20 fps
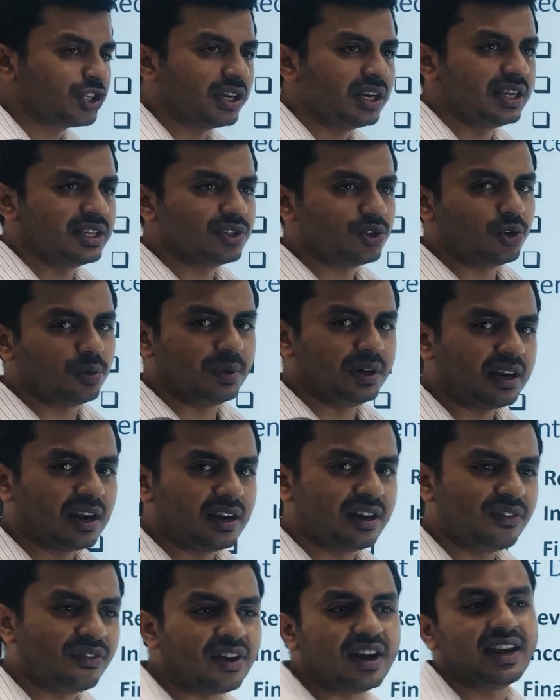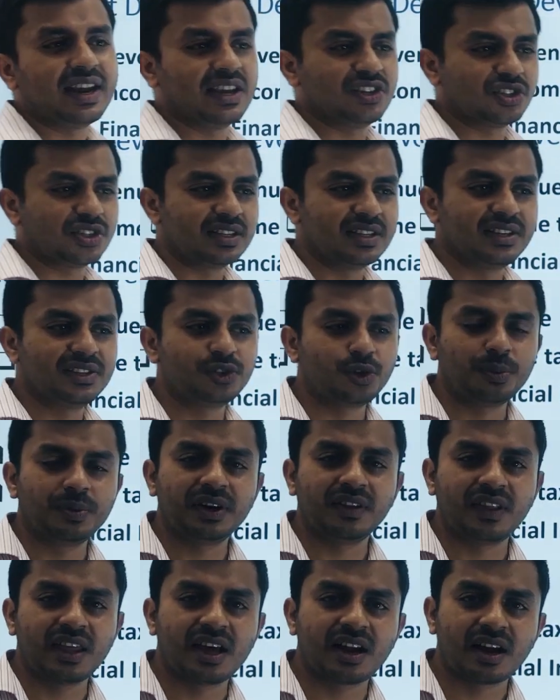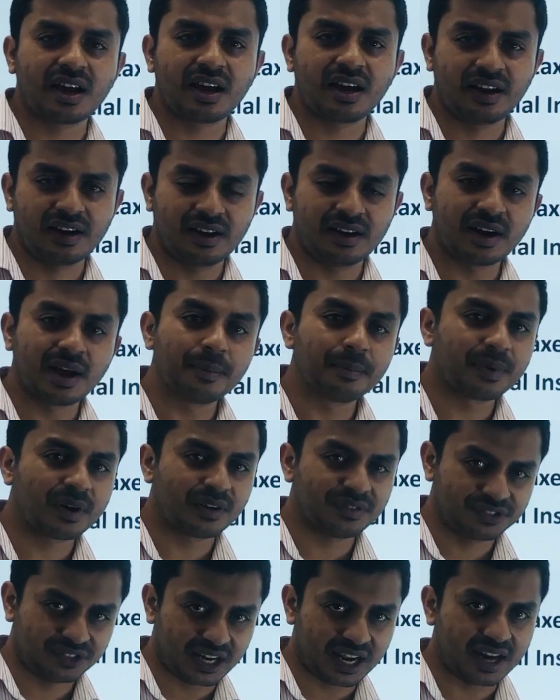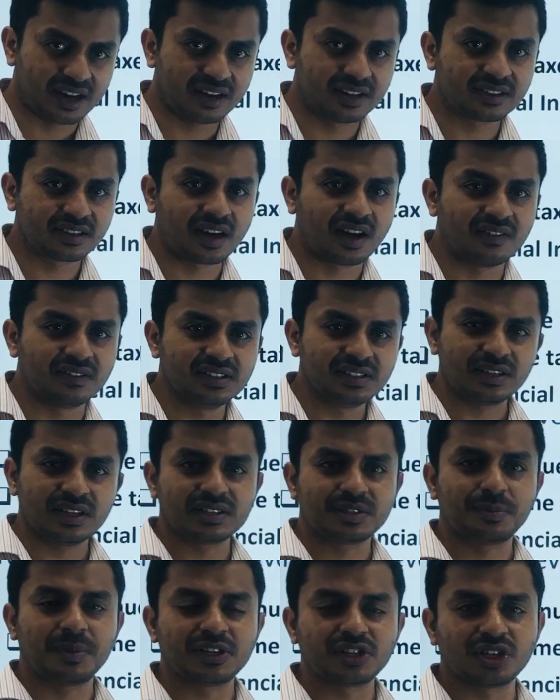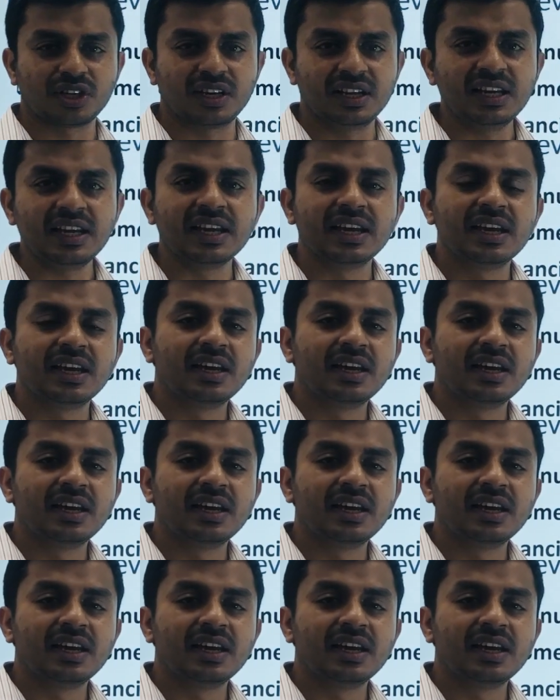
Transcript: instrument. Under financial instrument there are number of standard covers, especially